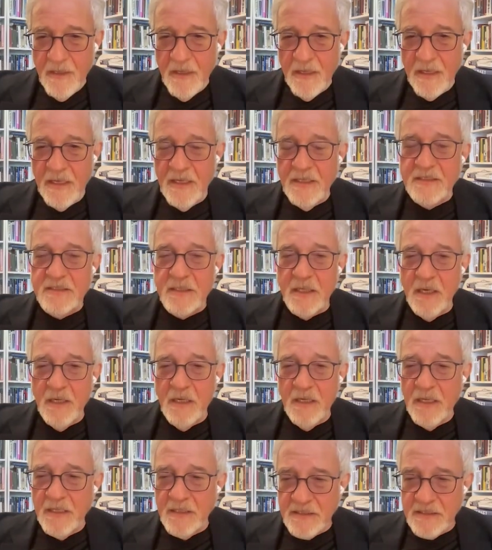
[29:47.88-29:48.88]
it's
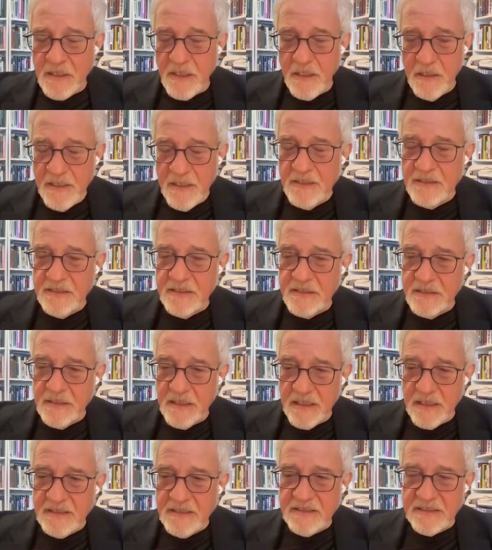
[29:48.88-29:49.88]

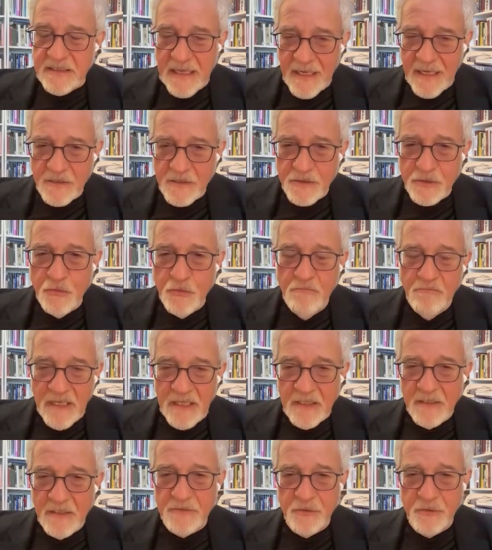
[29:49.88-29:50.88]
it's actual
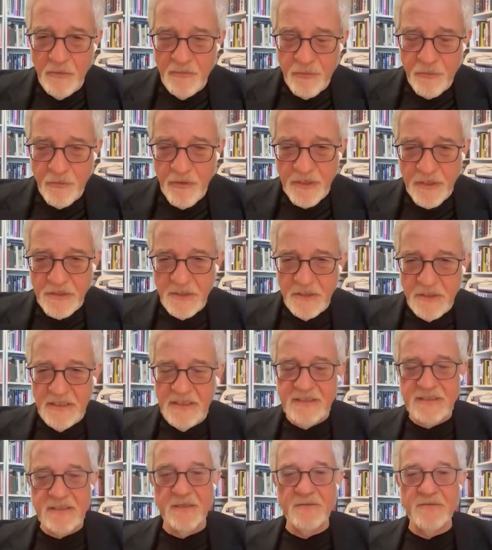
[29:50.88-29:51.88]
military operation.
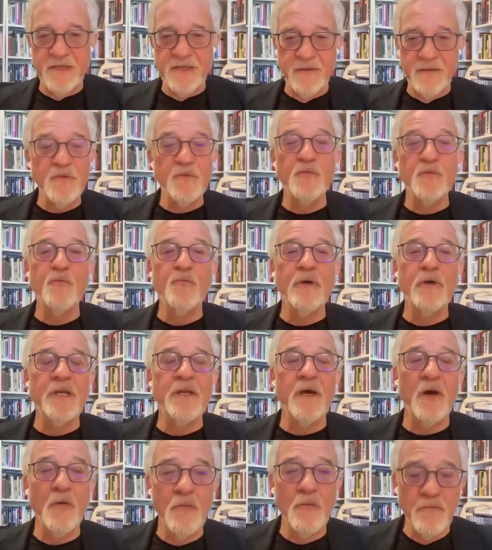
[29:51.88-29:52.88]
It's attempt to win
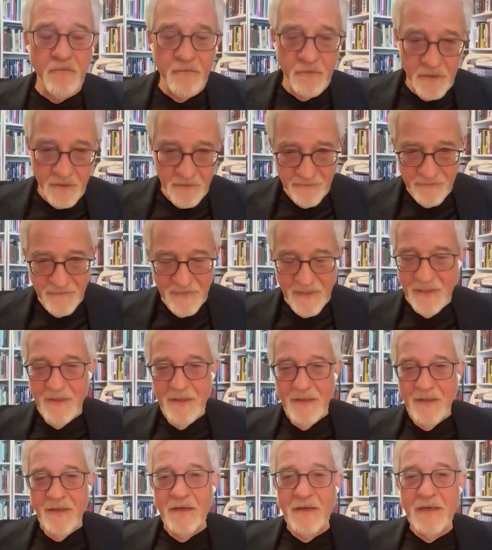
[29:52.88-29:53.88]
over
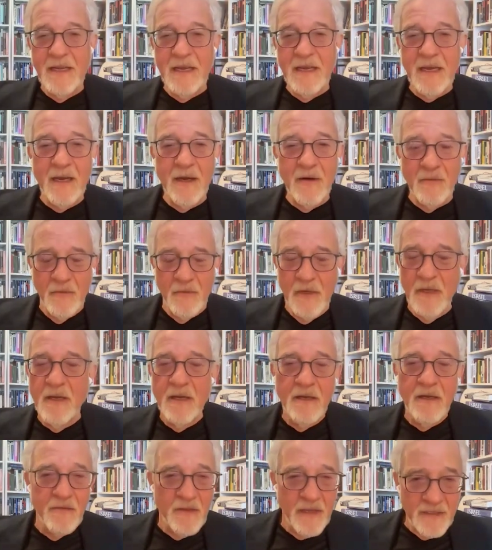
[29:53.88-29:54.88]
now
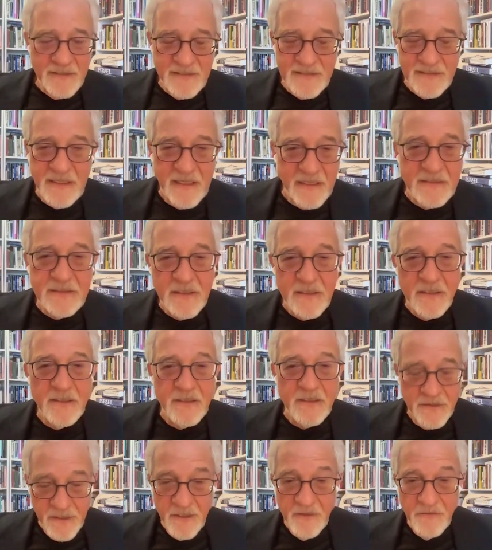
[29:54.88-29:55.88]
a sense that
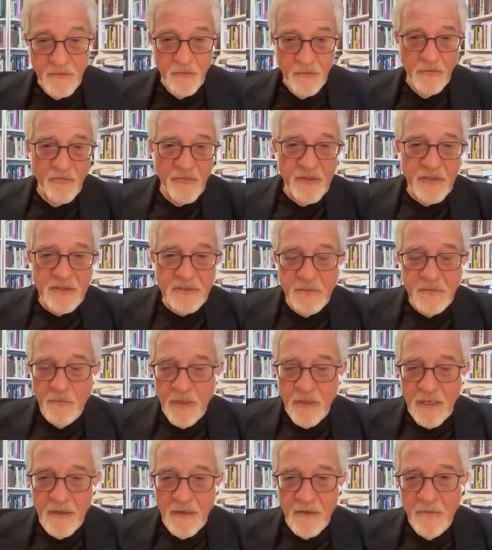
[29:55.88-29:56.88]
it can do things
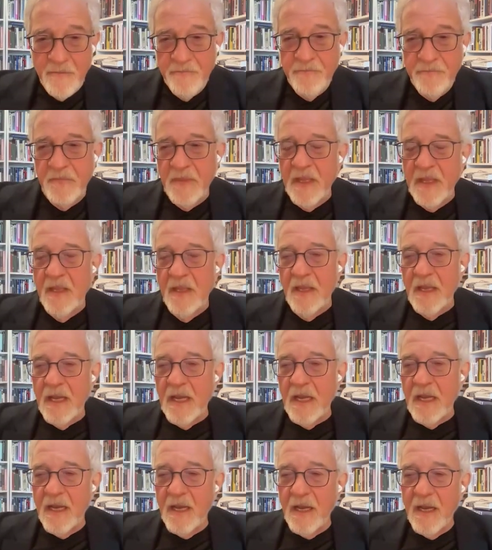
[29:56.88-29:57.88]
well
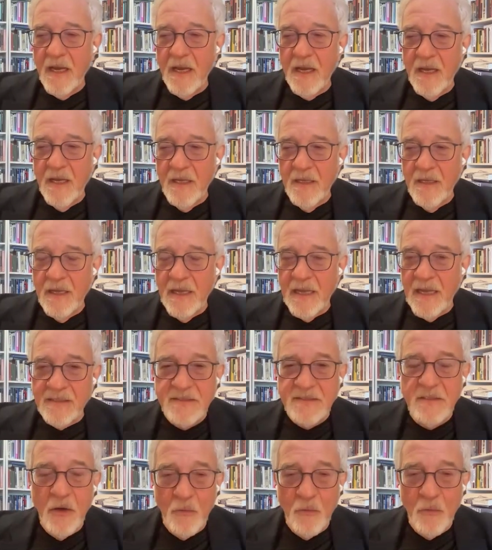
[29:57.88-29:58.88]
has
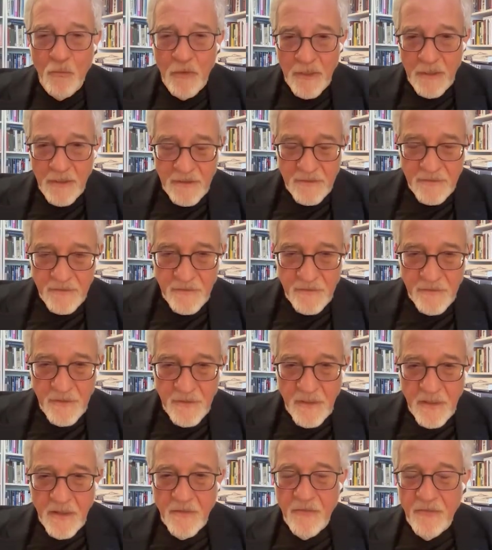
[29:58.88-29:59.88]
not worked.
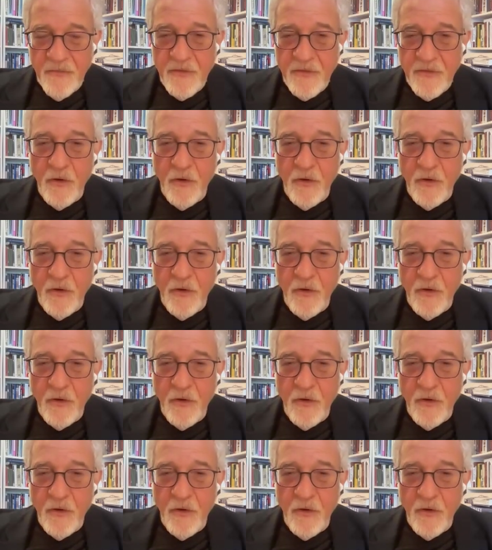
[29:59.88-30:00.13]
The